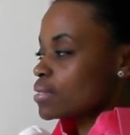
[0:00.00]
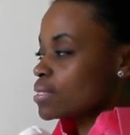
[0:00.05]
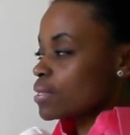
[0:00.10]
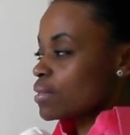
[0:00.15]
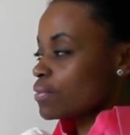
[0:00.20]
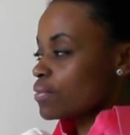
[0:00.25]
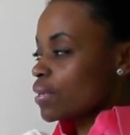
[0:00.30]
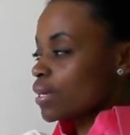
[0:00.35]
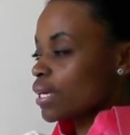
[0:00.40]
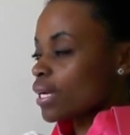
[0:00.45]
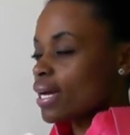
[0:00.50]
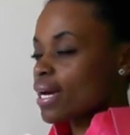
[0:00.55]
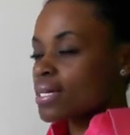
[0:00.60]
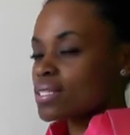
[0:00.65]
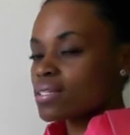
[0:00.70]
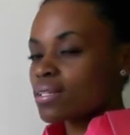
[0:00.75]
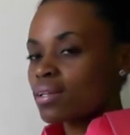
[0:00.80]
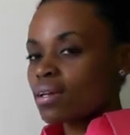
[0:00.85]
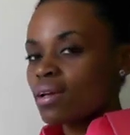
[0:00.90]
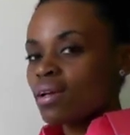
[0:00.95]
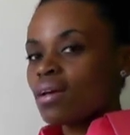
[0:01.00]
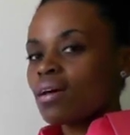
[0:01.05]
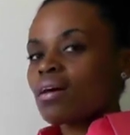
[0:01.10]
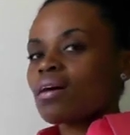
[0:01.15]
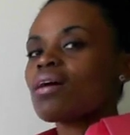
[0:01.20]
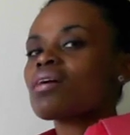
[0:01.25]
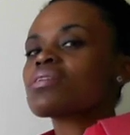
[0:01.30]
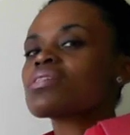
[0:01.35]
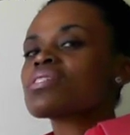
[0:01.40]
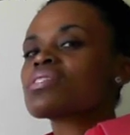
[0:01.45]
sulfonic acid.
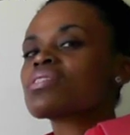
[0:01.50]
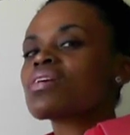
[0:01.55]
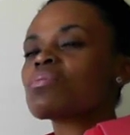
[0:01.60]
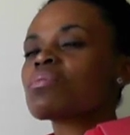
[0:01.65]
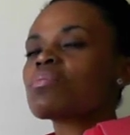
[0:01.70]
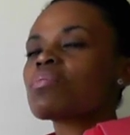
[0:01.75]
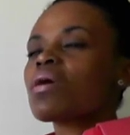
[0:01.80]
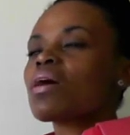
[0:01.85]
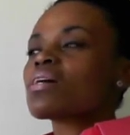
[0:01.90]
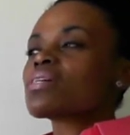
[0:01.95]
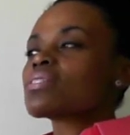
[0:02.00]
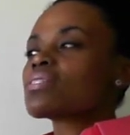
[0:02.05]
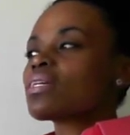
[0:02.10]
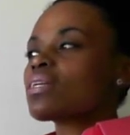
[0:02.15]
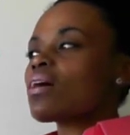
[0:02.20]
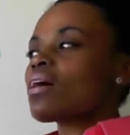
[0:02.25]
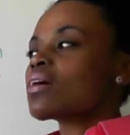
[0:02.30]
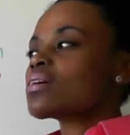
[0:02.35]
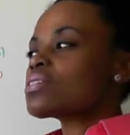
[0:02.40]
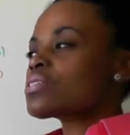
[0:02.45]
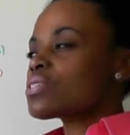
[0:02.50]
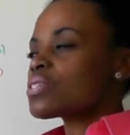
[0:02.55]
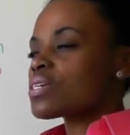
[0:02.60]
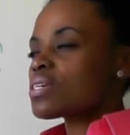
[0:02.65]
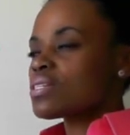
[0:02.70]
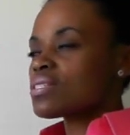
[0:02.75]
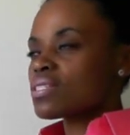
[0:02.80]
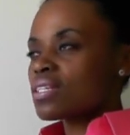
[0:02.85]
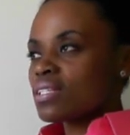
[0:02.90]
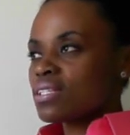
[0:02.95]
All these double bonds and
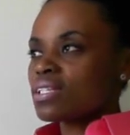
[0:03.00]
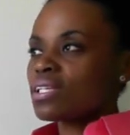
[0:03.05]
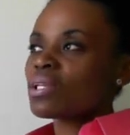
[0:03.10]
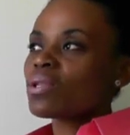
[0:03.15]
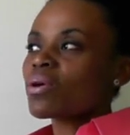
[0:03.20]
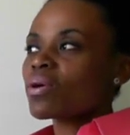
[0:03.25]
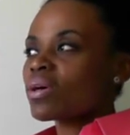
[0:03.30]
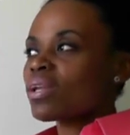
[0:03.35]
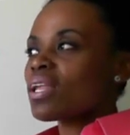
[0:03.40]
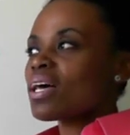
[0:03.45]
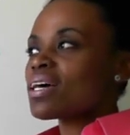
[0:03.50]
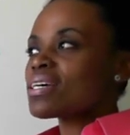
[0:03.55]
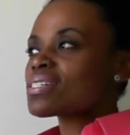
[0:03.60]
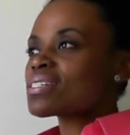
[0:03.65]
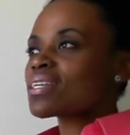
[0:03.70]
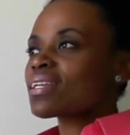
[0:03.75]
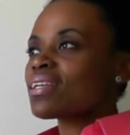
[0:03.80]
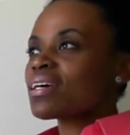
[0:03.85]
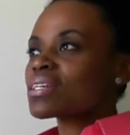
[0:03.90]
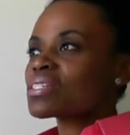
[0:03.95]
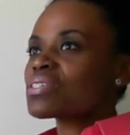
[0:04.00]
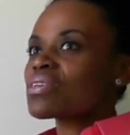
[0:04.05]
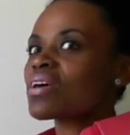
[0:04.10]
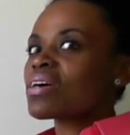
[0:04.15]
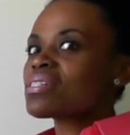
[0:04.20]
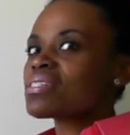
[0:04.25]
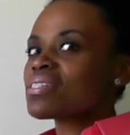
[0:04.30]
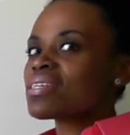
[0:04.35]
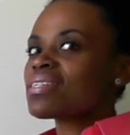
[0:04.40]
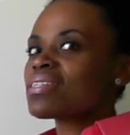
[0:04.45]
oxygens and delocalized
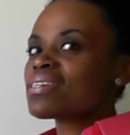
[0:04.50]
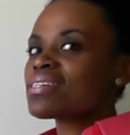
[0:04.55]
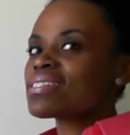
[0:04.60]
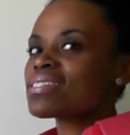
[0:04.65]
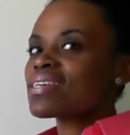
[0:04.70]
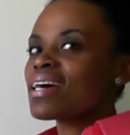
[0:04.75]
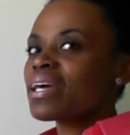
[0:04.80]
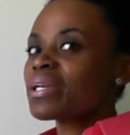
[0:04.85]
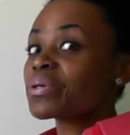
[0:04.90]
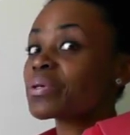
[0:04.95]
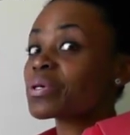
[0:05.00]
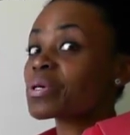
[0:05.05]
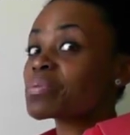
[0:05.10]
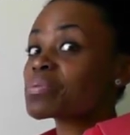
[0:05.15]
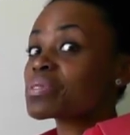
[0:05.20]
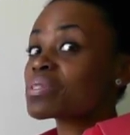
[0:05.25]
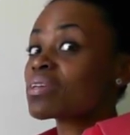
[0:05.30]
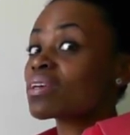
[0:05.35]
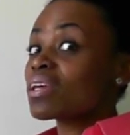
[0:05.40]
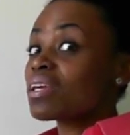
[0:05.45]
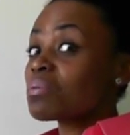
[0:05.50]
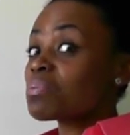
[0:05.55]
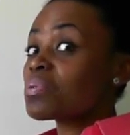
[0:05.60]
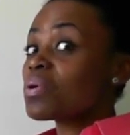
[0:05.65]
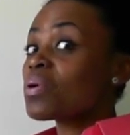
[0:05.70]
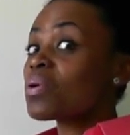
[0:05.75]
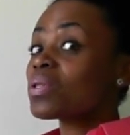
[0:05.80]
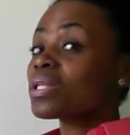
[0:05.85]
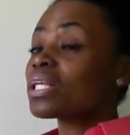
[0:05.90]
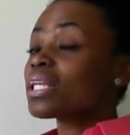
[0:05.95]
electrons in these side groups can
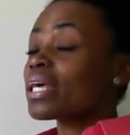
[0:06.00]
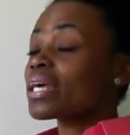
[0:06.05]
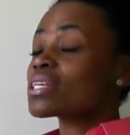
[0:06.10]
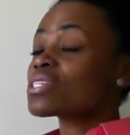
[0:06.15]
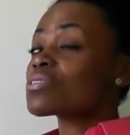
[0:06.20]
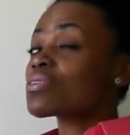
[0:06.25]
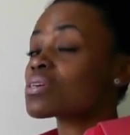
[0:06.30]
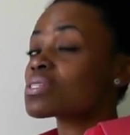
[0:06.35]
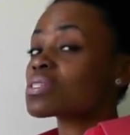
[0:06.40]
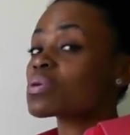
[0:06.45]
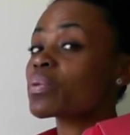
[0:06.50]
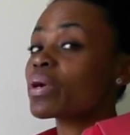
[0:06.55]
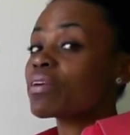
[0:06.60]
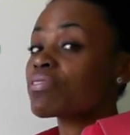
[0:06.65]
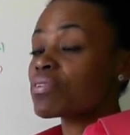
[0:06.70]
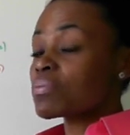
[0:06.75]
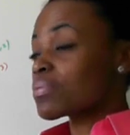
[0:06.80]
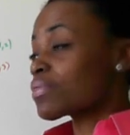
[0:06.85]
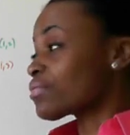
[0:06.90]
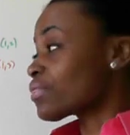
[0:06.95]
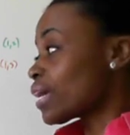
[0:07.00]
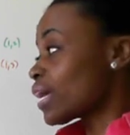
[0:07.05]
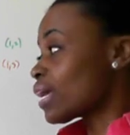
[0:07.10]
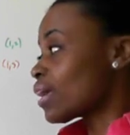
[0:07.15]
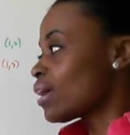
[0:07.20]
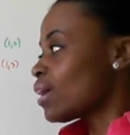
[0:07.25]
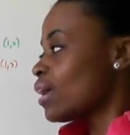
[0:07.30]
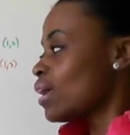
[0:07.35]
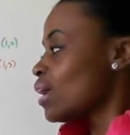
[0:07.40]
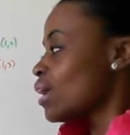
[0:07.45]
pull electrons away from the
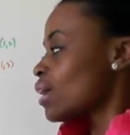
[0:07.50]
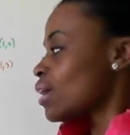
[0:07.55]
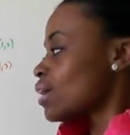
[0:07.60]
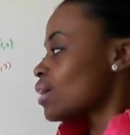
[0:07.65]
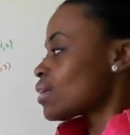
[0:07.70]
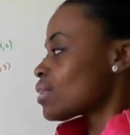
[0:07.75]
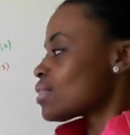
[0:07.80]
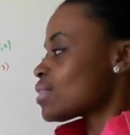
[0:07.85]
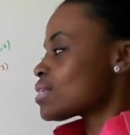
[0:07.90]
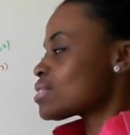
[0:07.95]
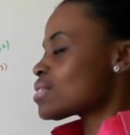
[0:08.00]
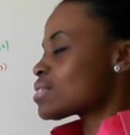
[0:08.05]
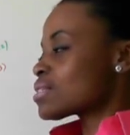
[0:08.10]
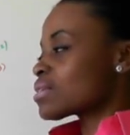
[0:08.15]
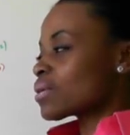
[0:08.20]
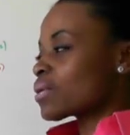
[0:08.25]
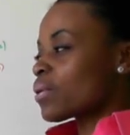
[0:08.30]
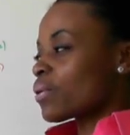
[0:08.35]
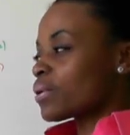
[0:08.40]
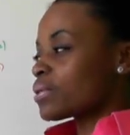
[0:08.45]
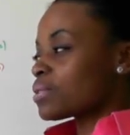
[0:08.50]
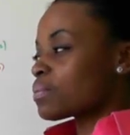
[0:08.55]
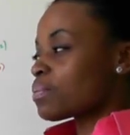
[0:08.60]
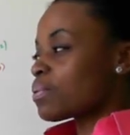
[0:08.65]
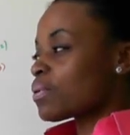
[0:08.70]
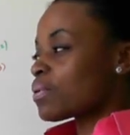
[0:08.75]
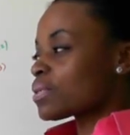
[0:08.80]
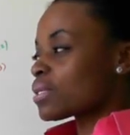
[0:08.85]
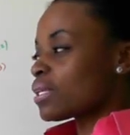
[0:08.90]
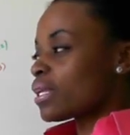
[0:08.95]
ring. This isn't going
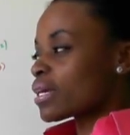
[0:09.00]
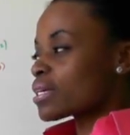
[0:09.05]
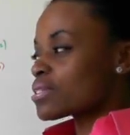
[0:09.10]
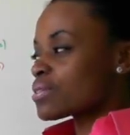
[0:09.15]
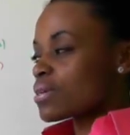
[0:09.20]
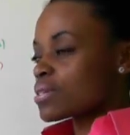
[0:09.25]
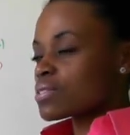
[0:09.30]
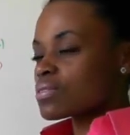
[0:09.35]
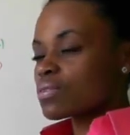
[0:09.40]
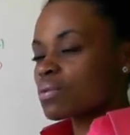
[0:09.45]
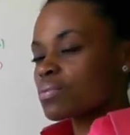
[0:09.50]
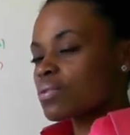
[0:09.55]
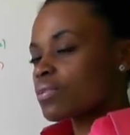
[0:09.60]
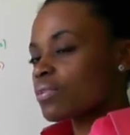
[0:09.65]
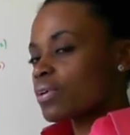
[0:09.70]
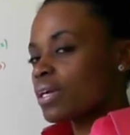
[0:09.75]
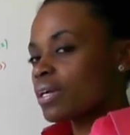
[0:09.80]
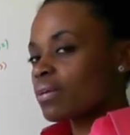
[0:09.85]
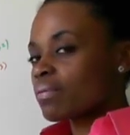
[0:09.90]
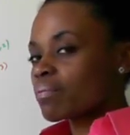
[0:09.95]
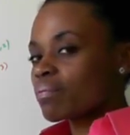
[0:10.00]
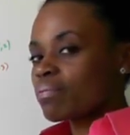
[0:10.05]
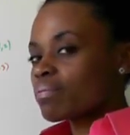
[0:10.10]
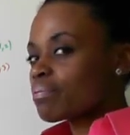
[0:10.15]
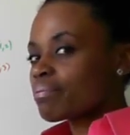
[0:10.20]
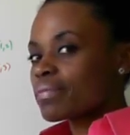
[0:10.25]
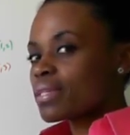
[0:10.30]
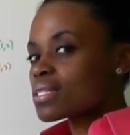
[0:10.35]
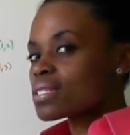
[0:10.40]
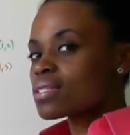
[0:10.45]
to pull electrons from the ring.
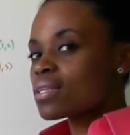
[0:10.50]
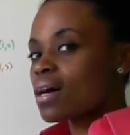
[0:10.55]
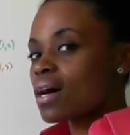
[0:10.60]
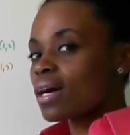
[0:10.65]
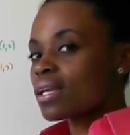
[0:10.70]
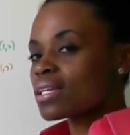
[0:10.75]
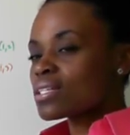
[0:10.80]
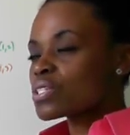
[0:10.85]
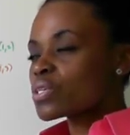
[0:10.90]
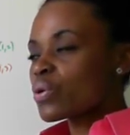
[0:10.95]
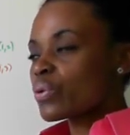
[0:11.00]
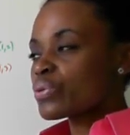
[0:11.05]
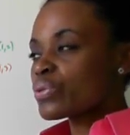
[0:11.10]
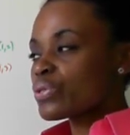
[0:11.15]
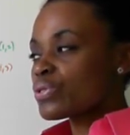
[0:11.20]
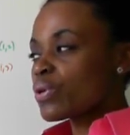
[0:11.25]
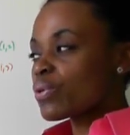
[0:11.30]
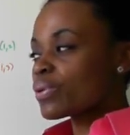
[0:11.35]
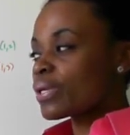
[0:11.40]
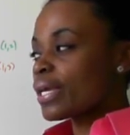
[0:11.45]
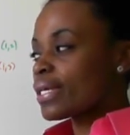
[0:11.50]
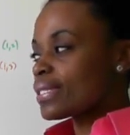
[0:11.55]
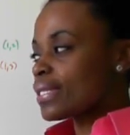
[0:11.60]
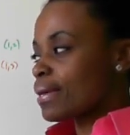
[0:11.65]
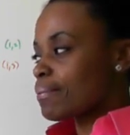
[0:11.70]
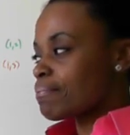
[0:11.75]
It's not. It's going to donate